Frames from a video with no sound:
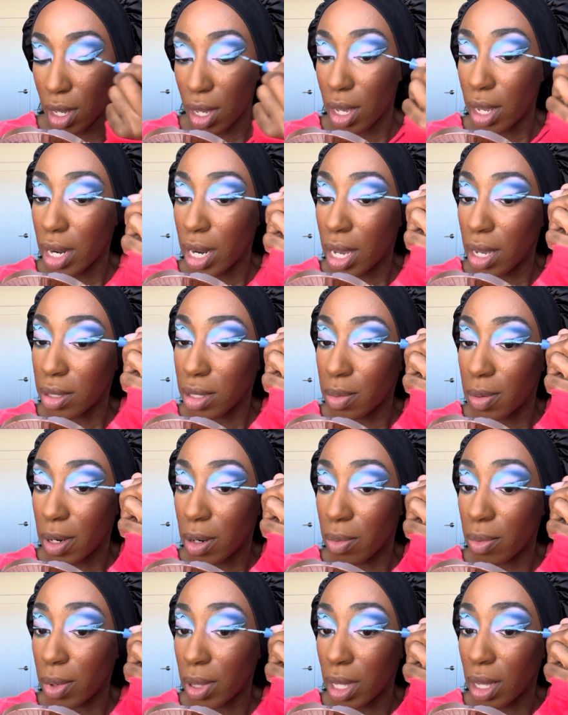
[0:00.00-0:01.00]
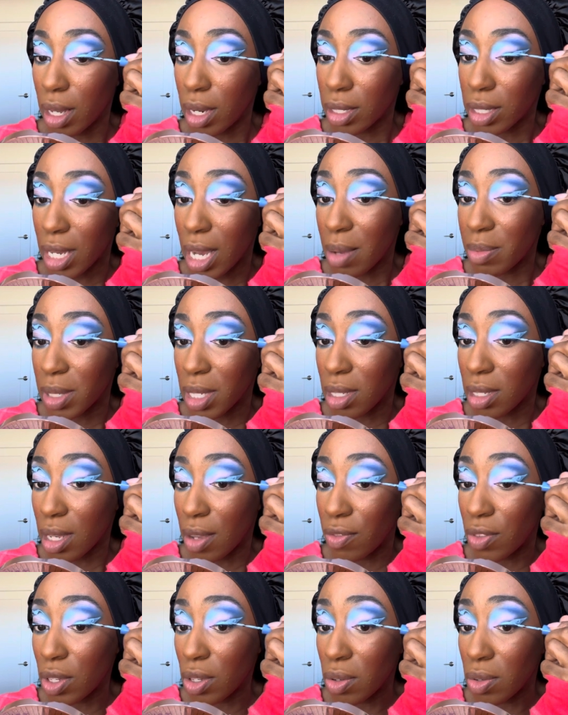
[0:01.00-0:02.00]
Now, it's been a really long time since I've
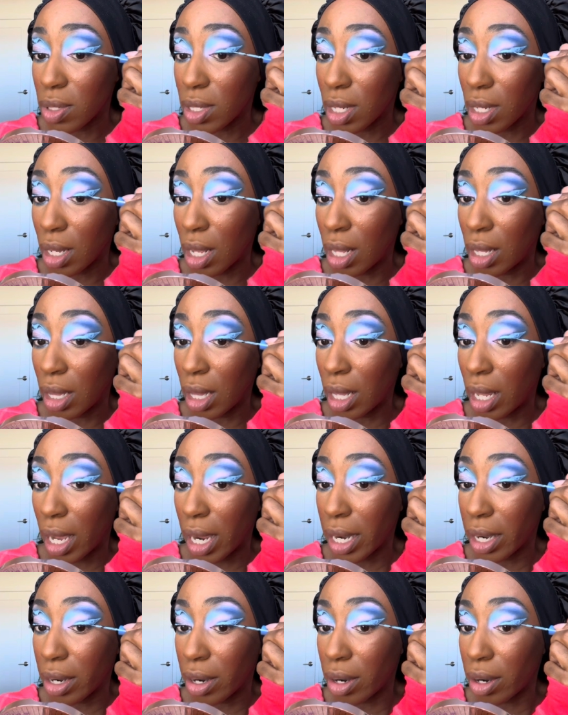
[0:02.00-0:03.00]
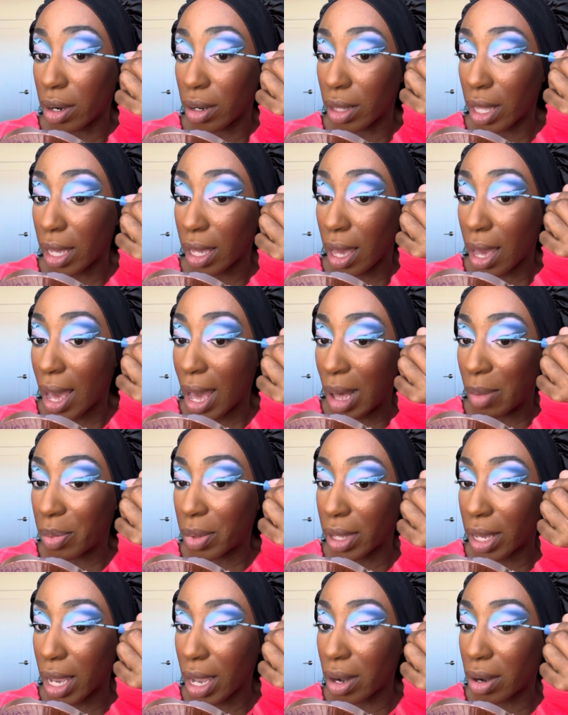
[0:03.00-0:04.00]
used a liner like
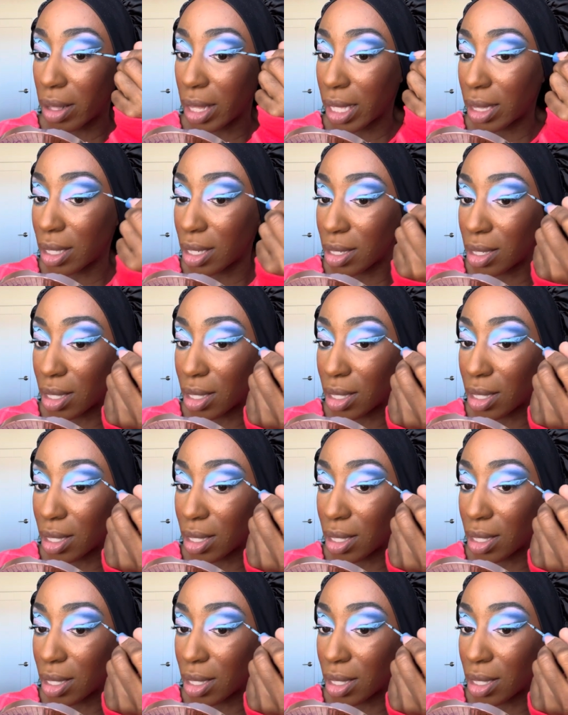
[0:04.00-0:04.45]
applicator like this.